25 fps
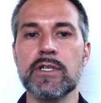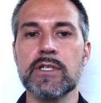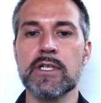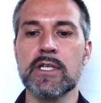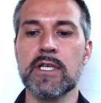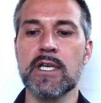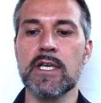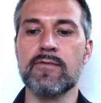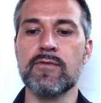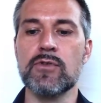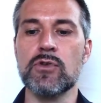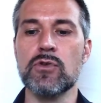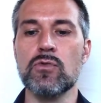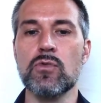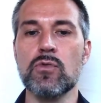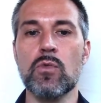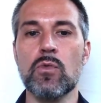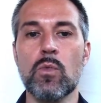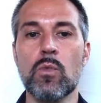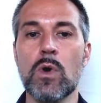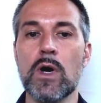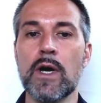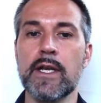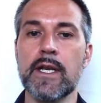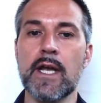to give you
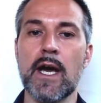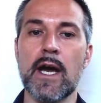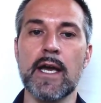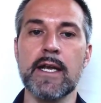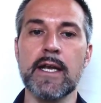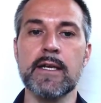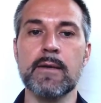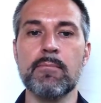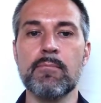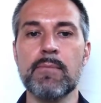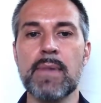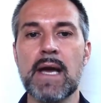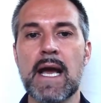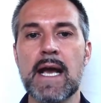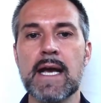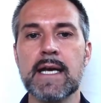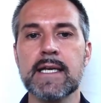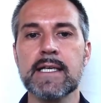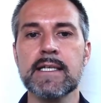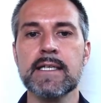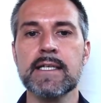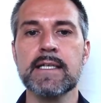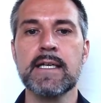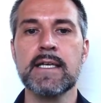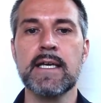one item
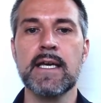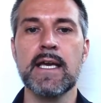back,